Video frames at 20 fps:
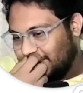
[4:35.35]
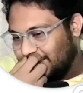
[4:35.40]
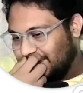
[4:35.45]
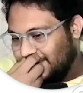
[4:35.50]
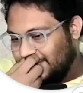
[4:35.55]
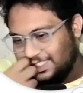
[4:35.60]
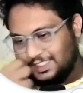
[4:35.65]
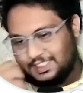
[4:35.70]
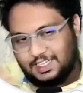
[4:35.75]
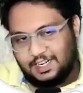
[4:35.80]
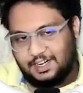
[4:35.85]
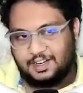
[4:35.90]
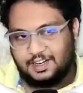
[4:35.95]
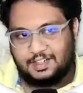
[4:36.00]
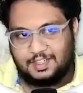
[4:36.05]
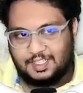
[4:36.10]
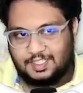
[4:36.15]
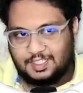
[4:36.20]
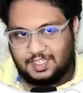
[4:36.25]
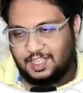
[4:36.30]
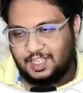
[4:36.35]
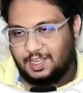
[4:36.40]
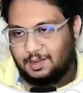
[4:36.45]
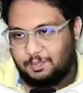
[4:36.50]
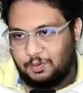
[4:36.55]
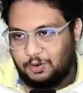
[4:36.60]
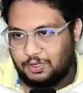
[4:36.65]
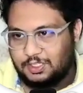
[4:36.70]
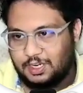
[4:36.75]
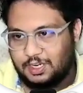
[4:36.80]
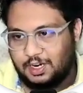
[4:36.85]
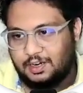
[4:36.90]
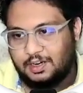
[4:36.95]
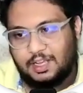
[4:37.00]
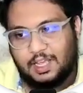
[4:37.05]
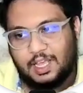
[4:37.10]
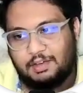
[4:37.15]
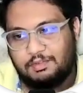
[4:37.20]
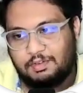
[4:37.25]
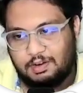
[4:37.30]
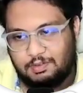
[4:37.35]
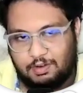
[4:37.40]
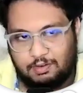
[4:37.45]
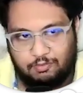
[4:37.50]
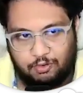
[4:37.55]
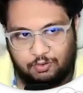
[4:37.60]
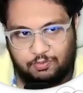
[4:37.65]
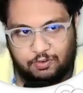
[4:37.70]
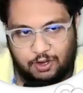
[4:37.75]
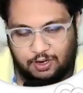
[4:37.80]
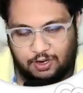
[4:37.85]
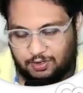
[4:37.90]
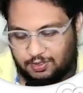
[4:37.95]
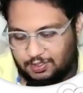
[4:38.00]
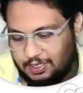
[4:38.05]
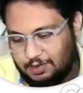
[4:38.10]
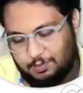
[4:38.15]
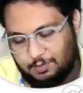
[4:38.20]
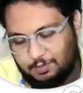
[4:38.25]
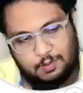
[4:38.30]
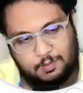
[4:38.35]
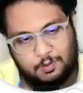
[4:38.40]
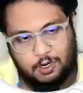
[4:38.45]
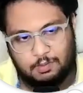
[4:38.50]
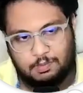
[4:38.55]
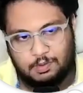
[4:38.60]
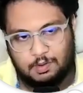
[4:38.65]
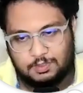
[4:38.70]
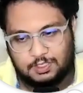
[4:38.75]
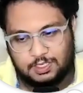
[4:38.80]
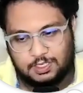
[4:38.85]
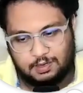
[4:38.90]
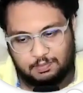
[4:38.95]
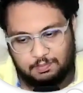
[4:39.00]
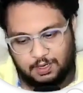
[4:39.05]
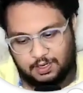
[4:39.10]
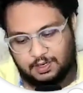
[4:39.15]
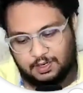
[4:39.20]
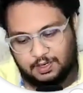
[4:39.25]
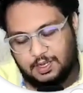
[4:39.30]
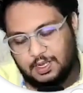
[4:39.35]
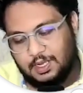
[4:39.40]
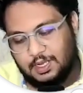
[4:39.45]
in general these are the approach that everyone would follow. There will be a problem statement,